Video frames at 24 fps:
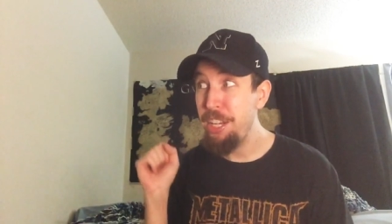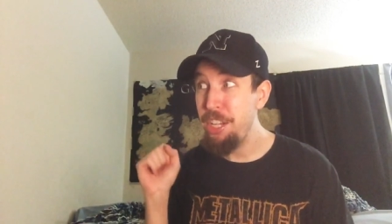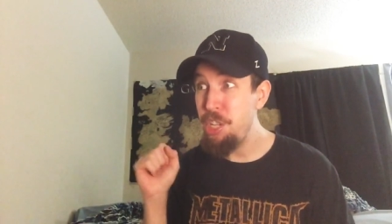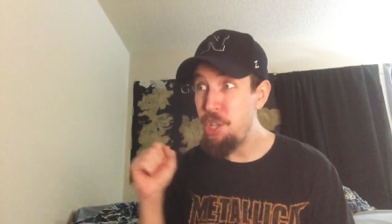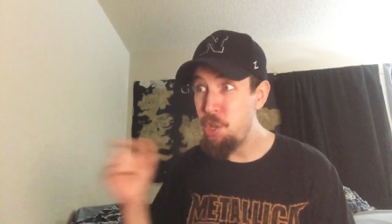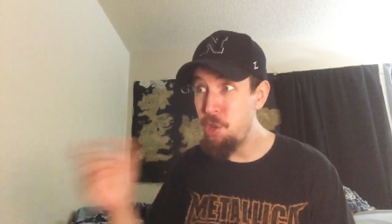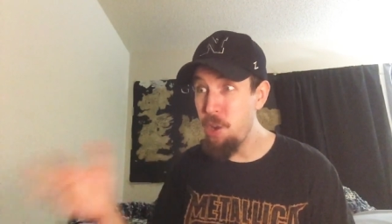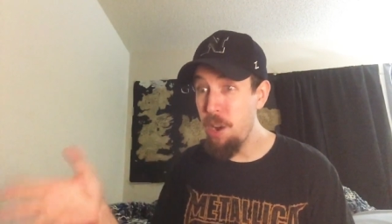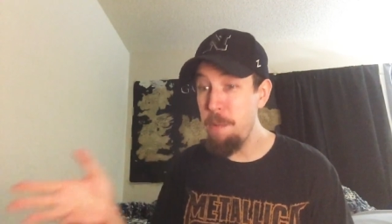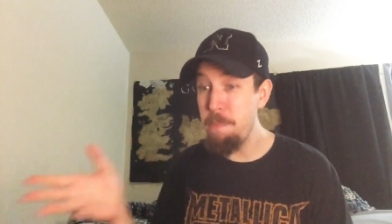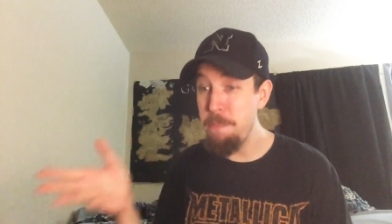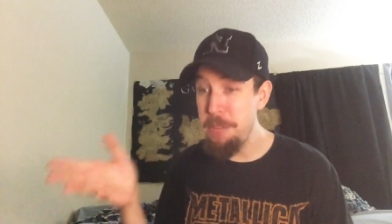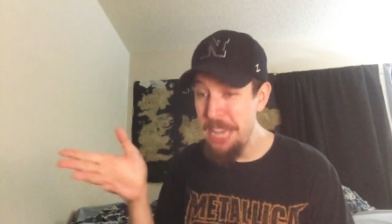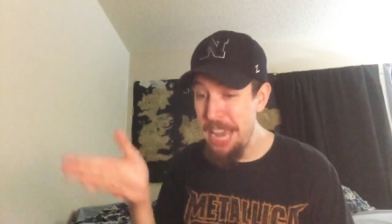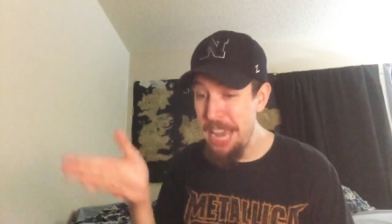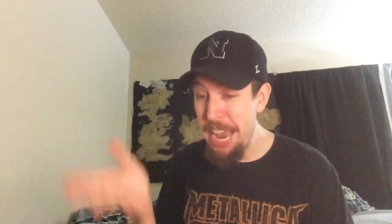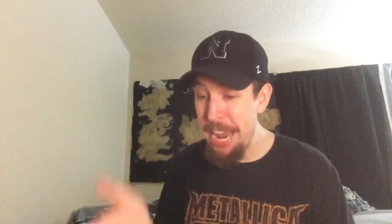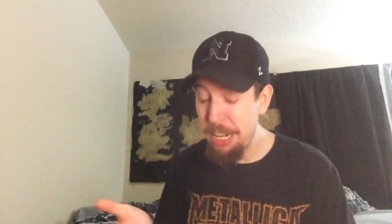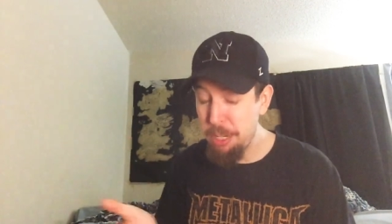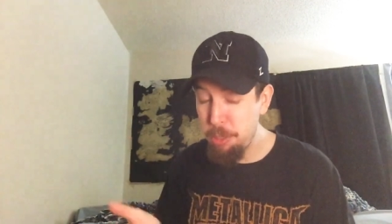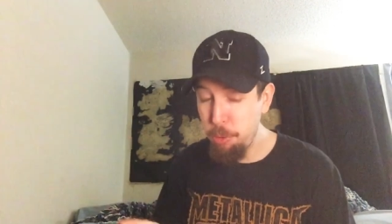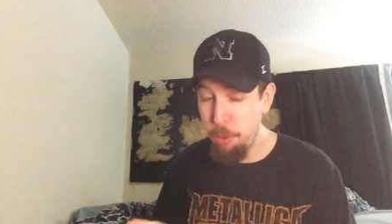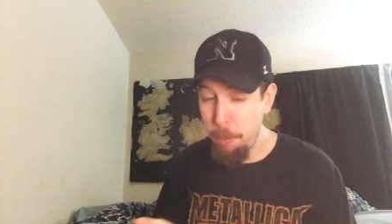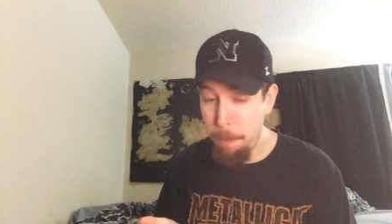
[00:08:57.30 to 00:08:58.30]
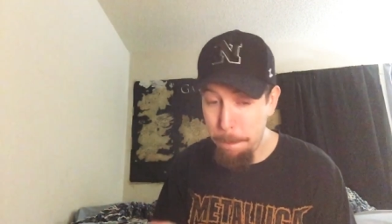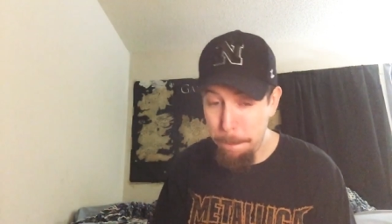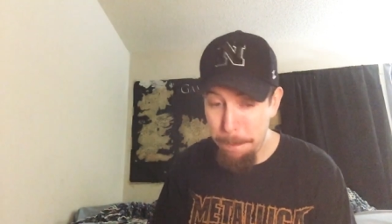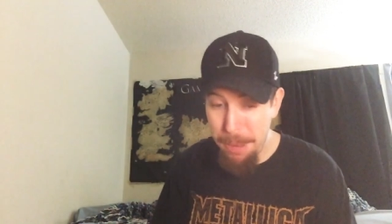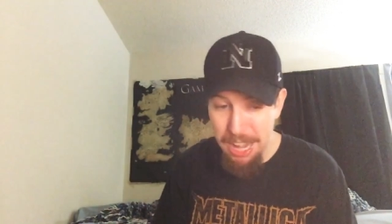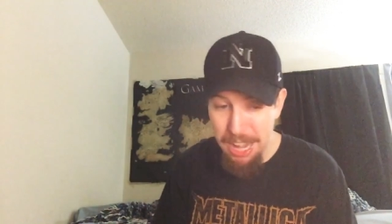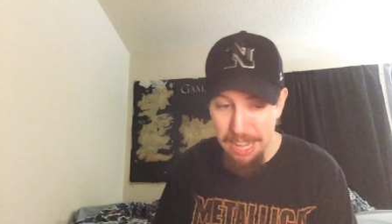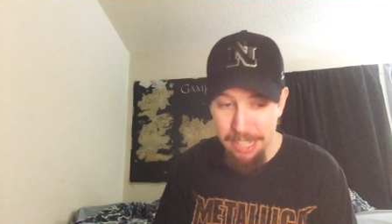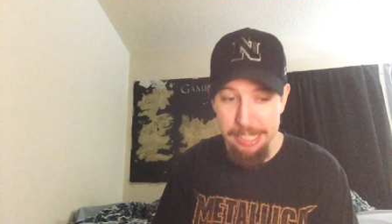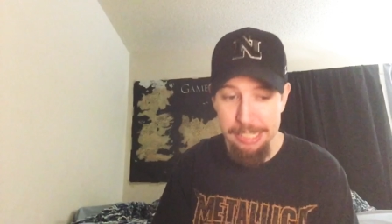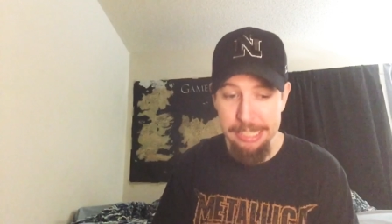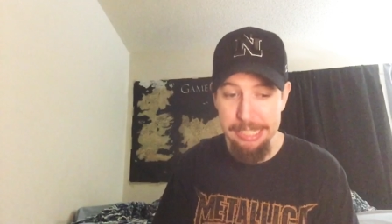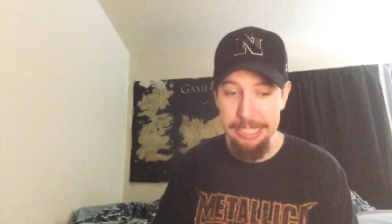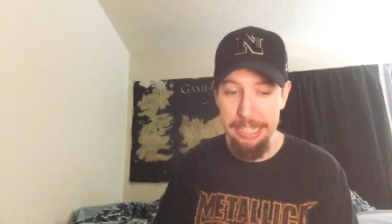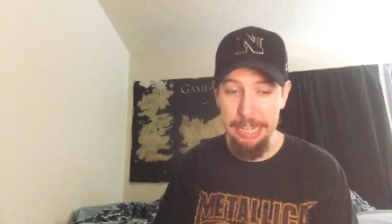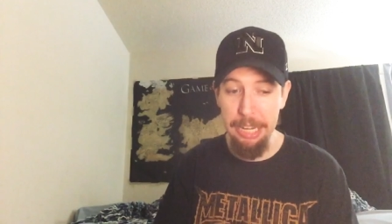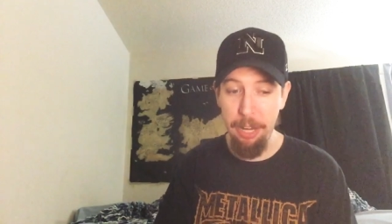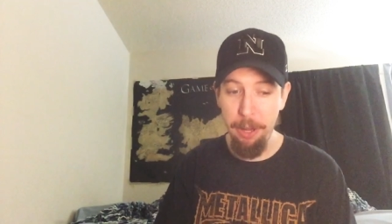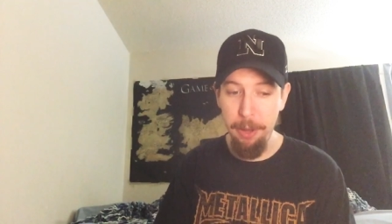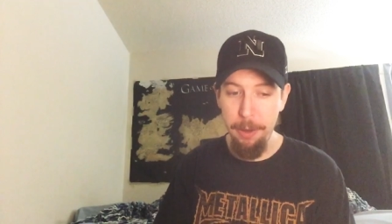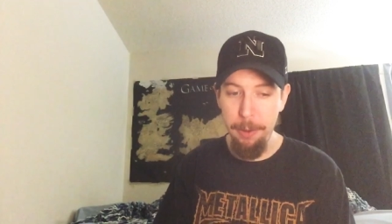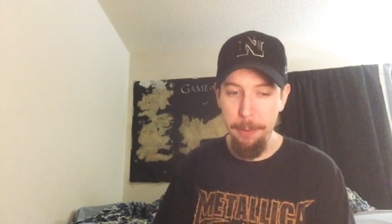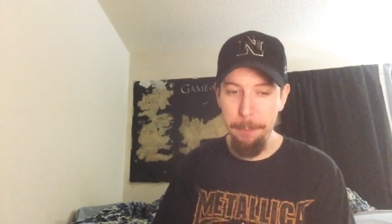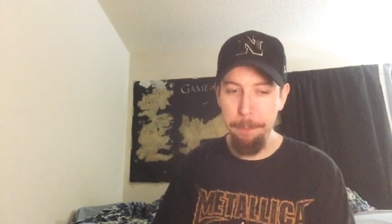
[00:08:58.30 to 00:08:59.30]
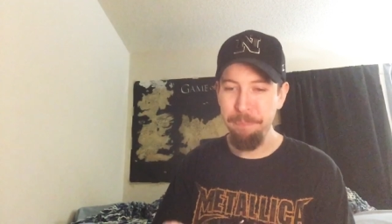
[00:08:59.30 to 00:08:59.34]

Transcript: Trump's actual policy.